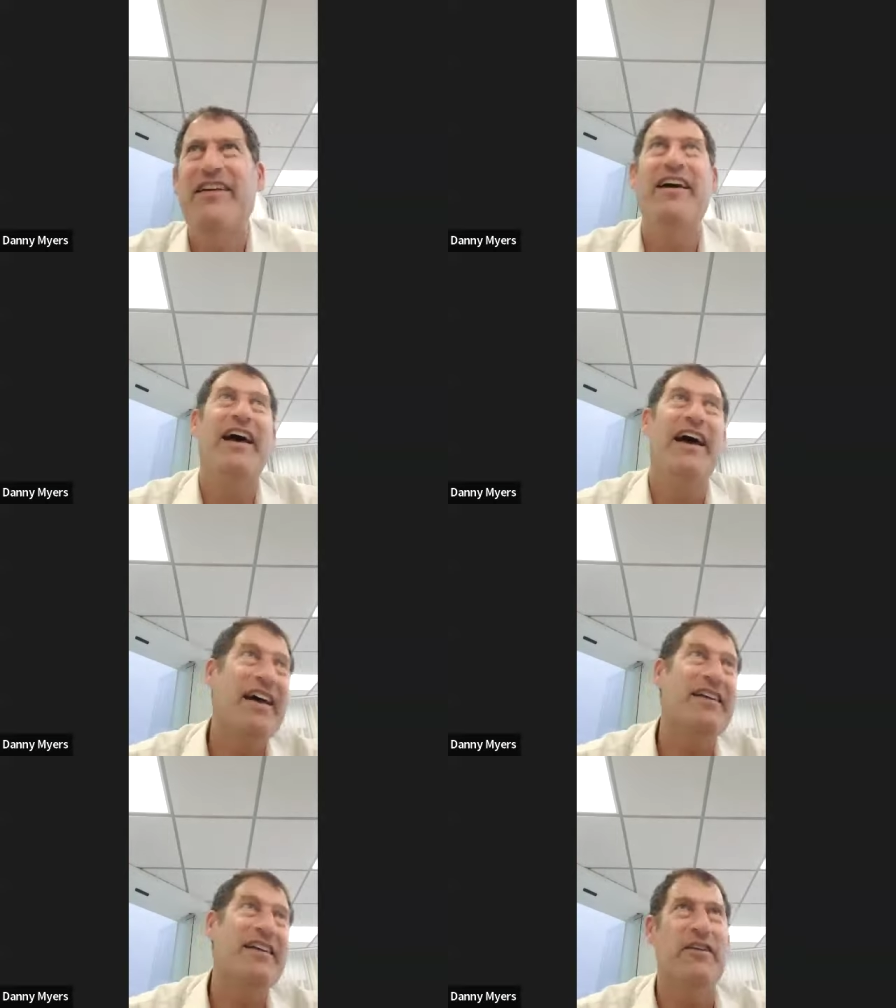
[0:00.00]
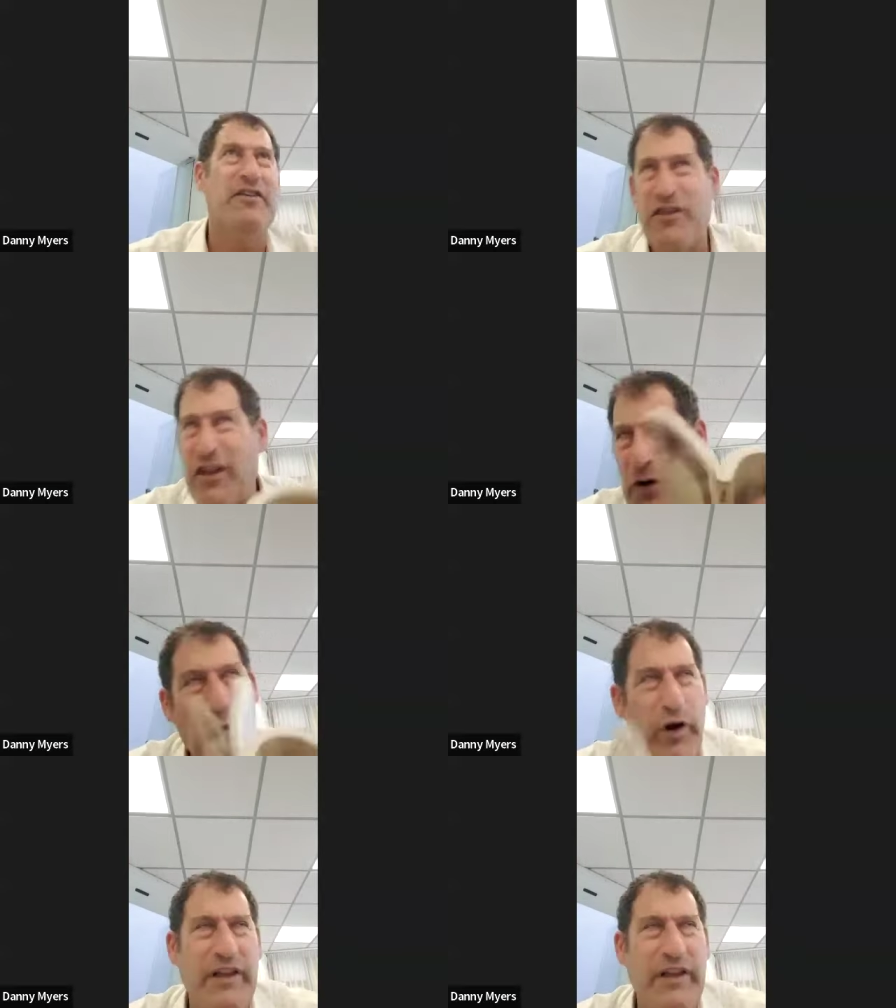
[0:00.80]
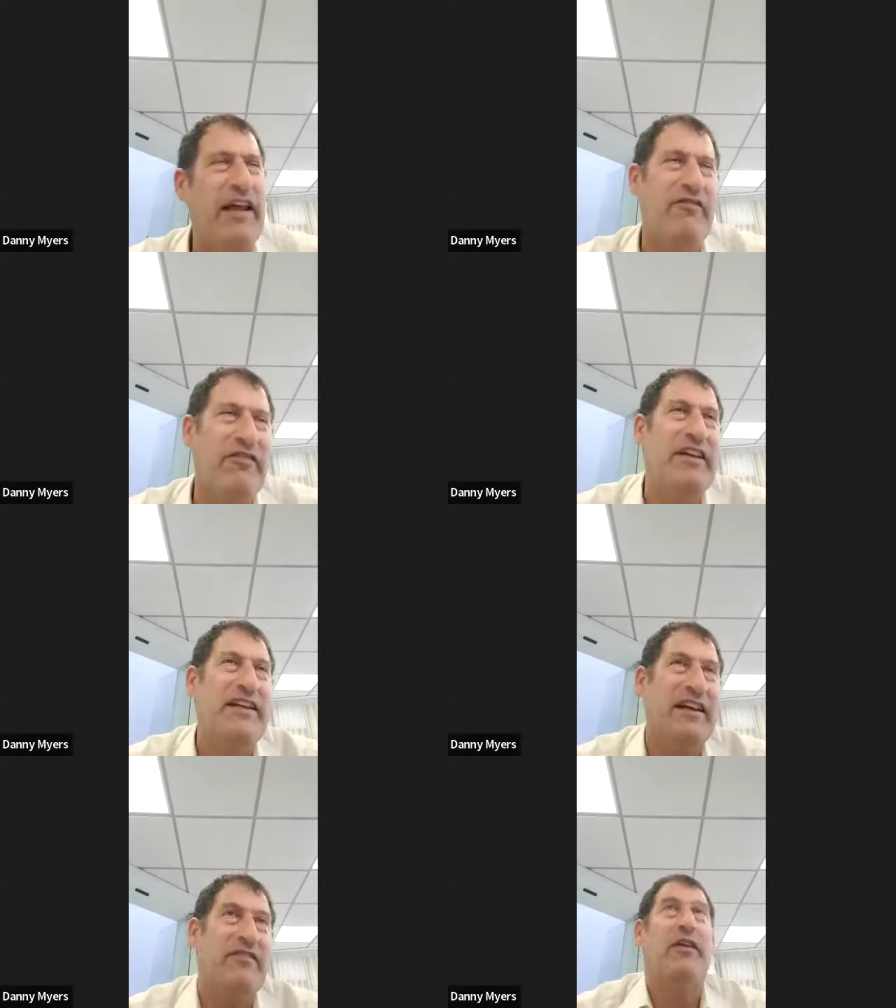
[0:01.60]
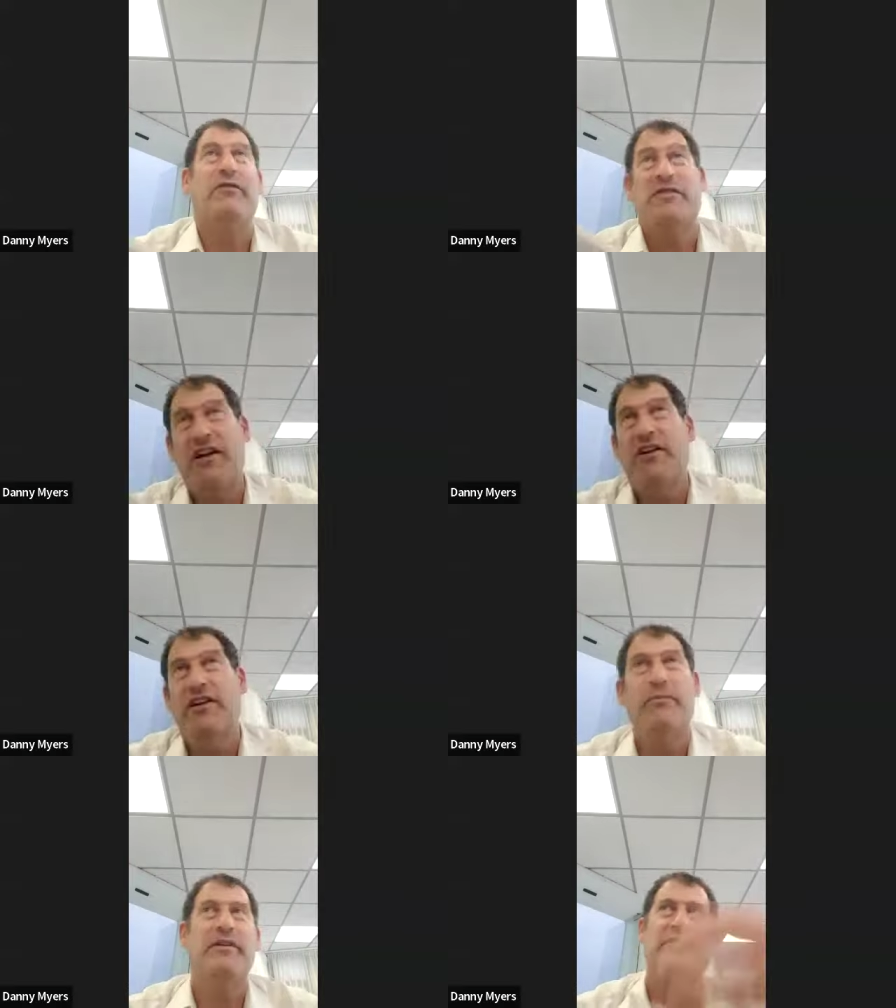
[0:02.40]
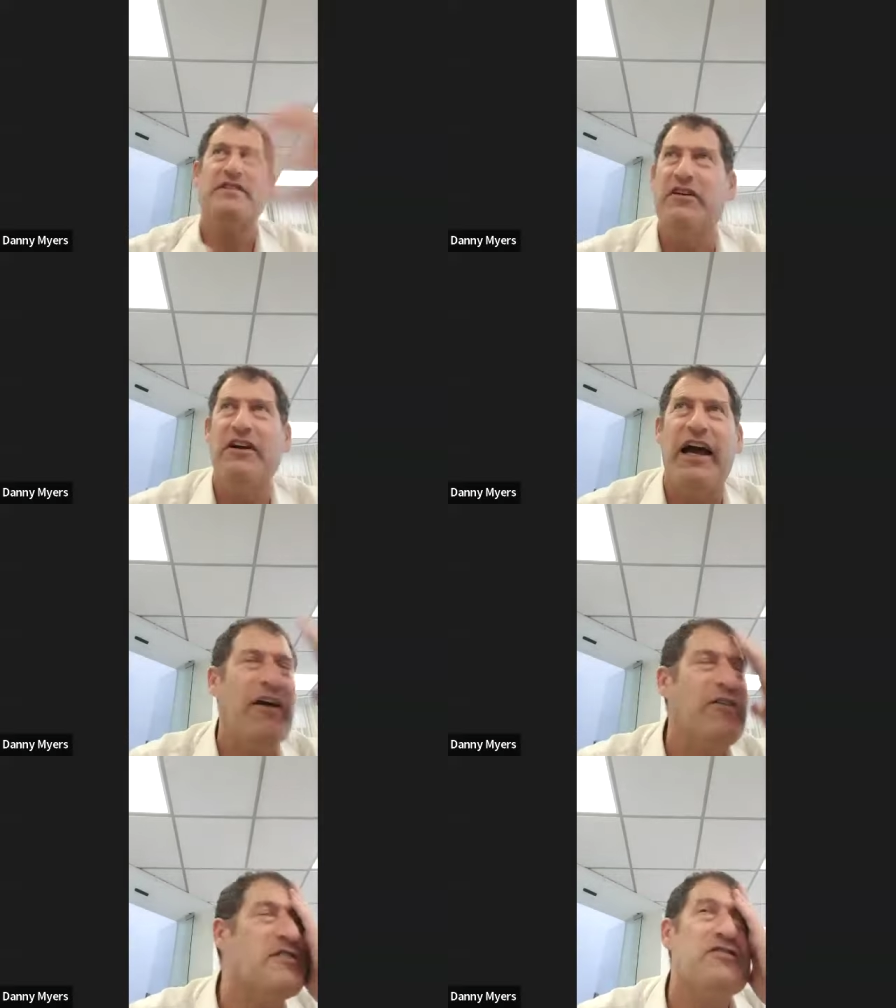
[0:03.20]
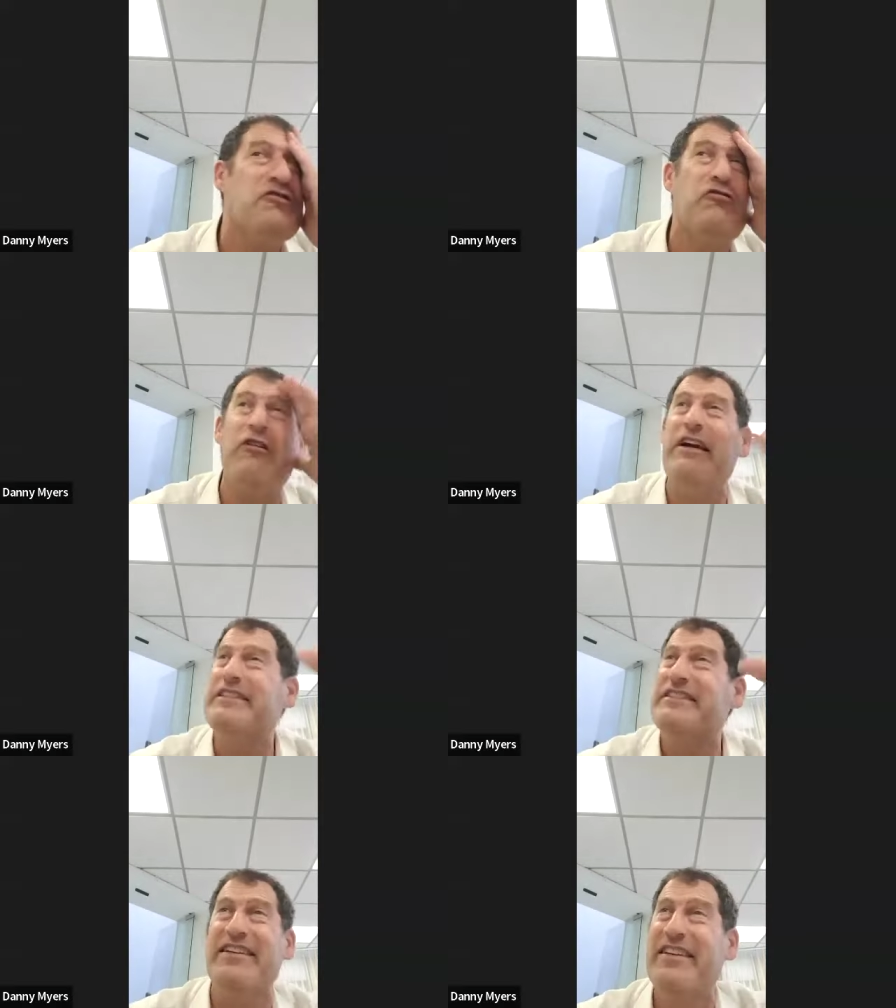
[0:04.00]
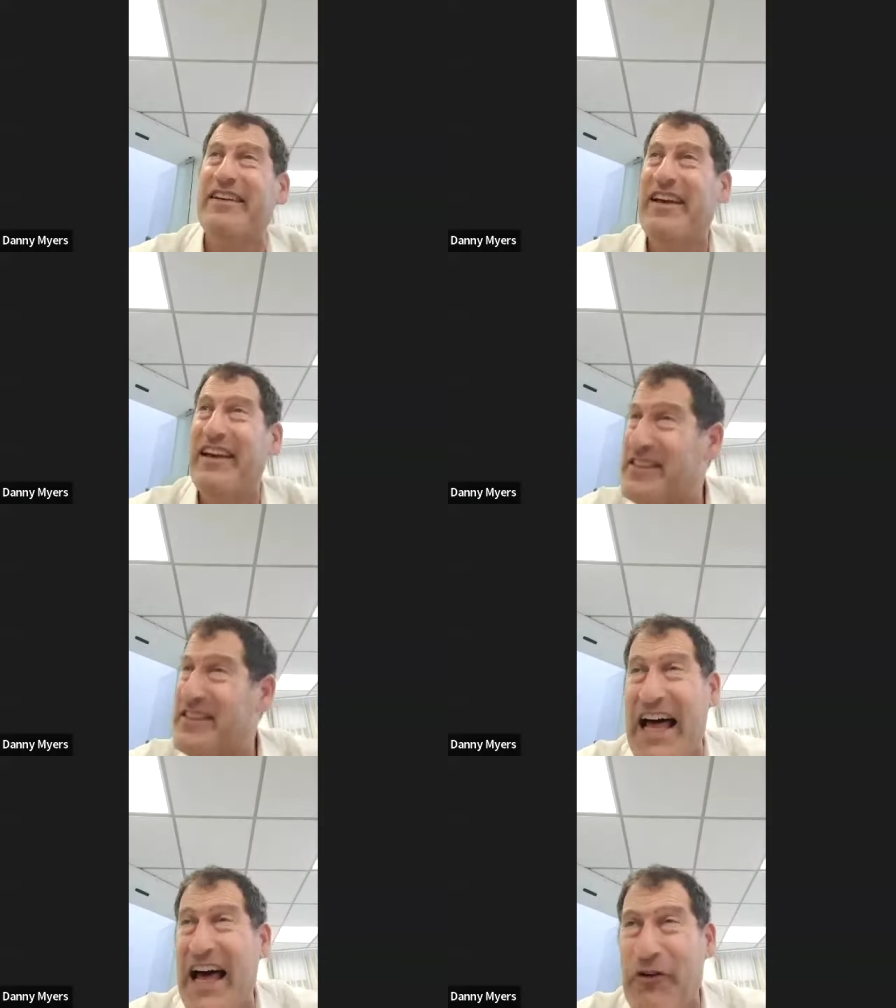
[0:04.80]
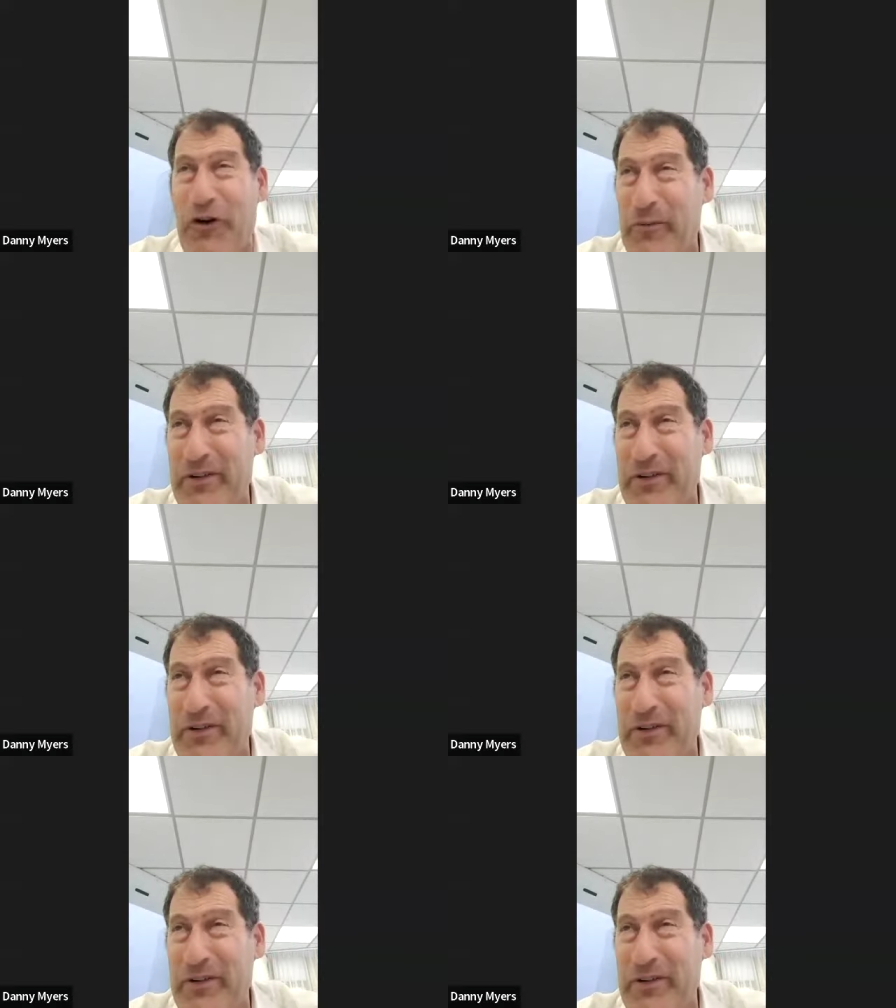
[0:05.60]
And so they just like worked at every detail. If anyone's going to go, let it be a single guy. It was just crazy. It's not normal.